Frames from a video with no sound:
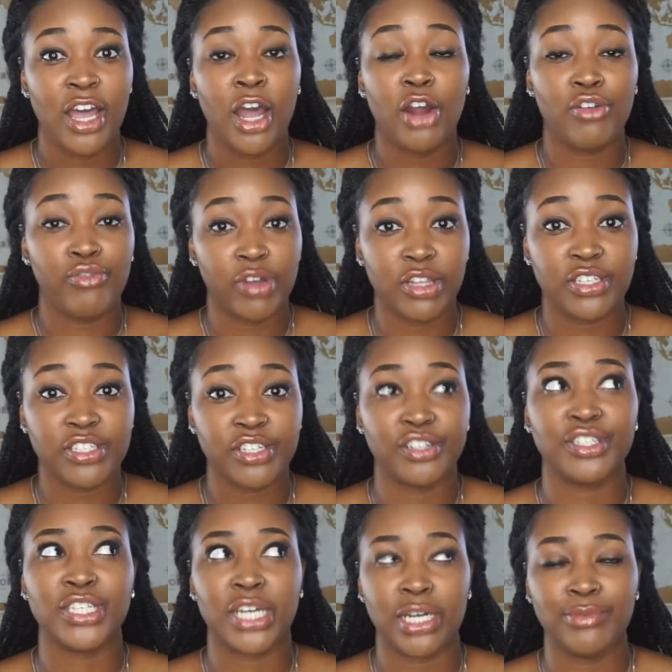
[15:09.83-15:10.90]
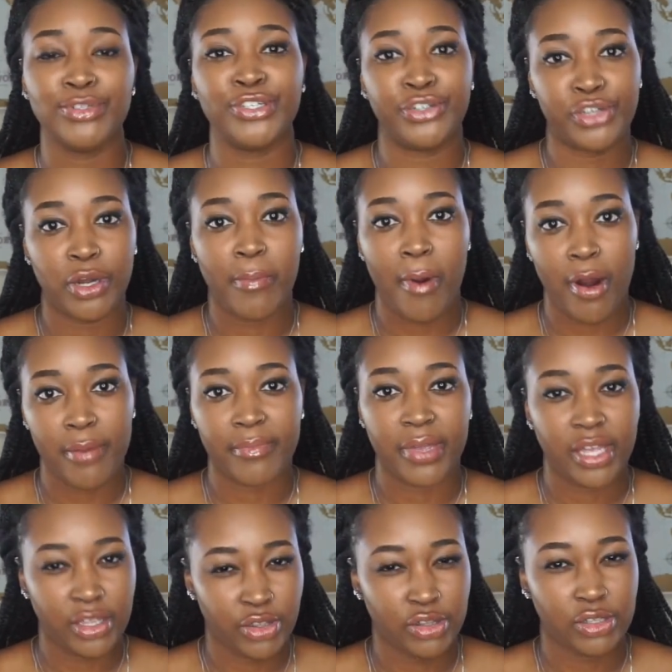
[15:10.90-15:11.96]
a realtor to come show you an
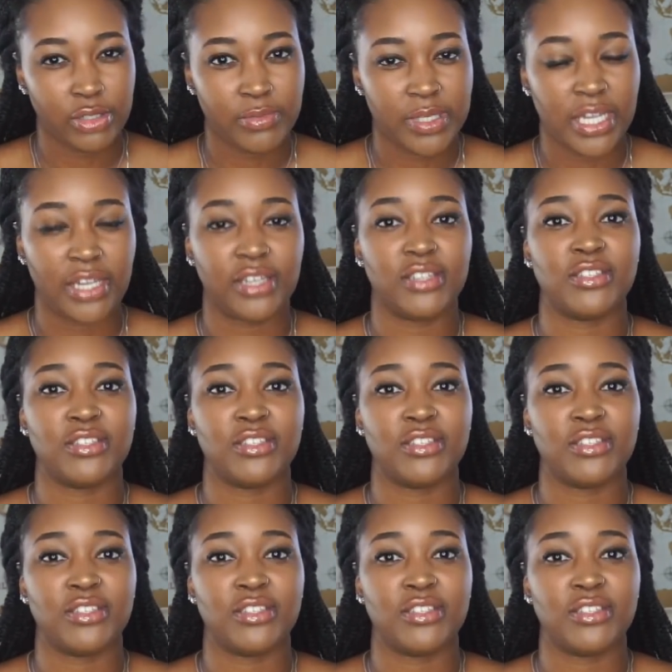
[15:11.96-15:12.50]
apartment, you know what I'm saying?